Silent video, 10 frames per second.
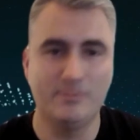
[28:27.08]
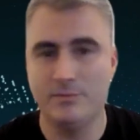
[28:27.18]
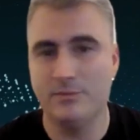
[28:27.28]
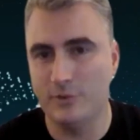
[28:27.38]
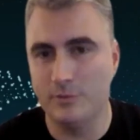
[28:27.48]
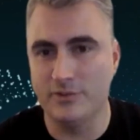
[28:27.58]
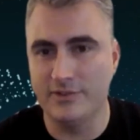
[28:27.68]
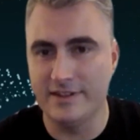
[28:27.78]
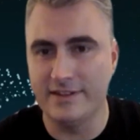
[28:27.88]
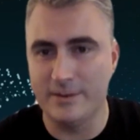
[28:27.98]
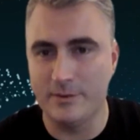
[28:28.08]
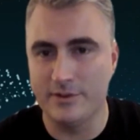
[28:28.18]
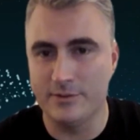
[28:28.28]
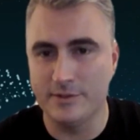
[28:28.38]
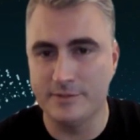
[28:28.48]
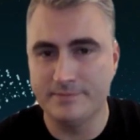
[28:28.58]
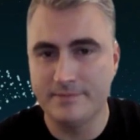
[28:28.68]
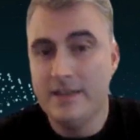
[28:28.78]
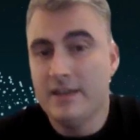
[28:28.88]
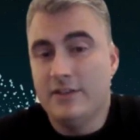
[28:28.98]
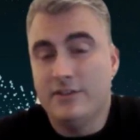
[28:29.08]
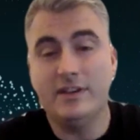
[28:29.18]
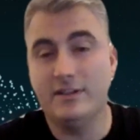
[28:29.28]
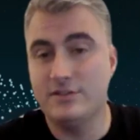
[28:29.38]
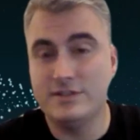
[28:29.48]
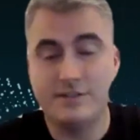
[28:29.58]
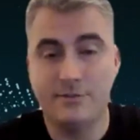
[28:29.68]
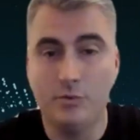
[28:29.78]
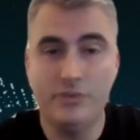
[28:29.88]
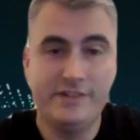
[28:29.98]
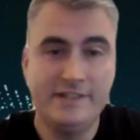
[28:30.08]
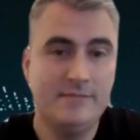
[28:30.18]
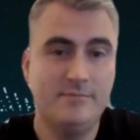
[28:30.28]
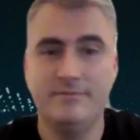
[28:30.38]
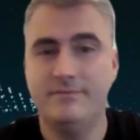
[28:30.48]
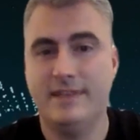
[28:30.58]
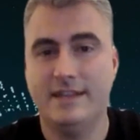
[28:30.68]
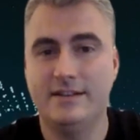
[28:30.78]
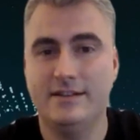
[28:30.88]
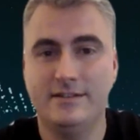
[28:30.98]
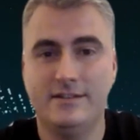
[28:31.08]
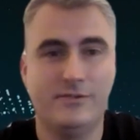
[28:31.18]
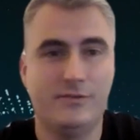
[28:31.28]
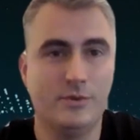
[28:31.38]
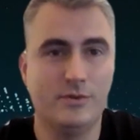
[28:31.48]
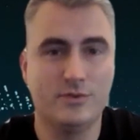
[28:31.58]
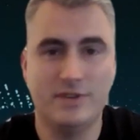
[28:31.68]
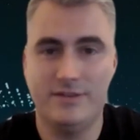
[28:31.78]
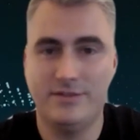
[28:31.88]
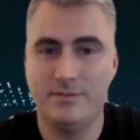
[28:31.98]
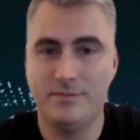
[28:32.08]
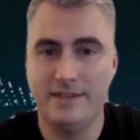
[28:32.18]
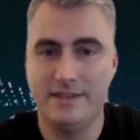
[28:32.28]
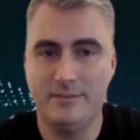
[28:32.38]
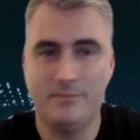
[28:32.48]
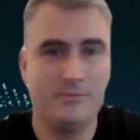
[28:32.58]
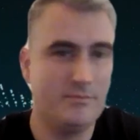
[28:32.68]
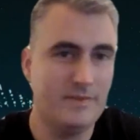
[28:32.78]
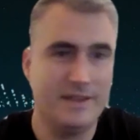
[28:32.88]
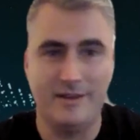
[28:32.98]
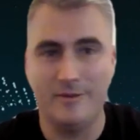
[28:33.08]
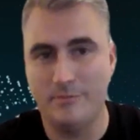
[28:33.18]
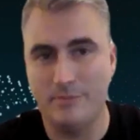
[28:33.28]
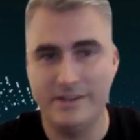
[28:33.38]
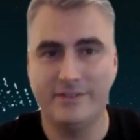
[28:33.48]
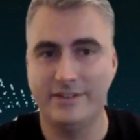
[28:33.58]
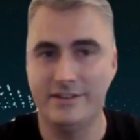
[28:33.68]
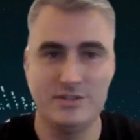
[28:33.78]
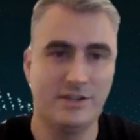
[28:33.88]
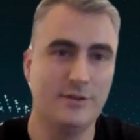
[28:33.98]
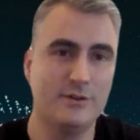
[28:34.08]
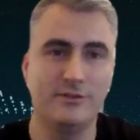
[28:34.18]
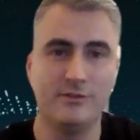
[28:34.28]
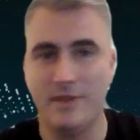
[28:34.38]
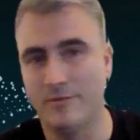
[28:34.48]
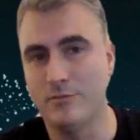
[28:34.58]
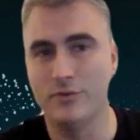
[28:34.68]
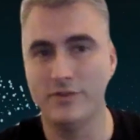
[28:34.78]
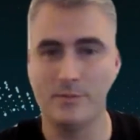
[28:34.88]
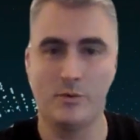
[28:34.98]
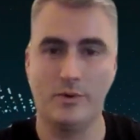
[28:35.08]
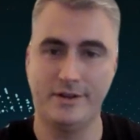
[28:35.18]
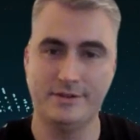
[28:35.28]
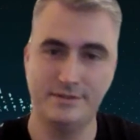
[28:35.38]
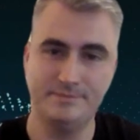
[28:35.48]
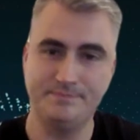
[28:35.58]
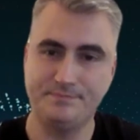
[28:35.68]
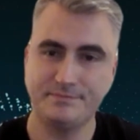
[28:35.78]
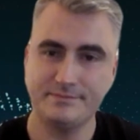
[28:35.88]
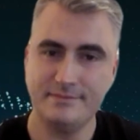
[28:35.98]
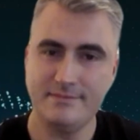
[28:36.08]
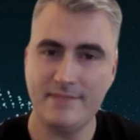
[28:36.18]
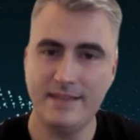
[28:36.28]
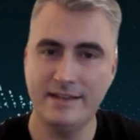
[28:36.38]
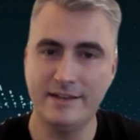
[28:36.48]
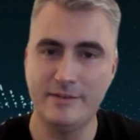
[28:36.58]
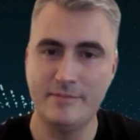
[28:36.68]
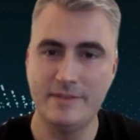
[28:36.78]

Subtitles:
super resilient that way as well. So yeah, just a small team in a four-wheel drive can be placing geodes and moving them around. And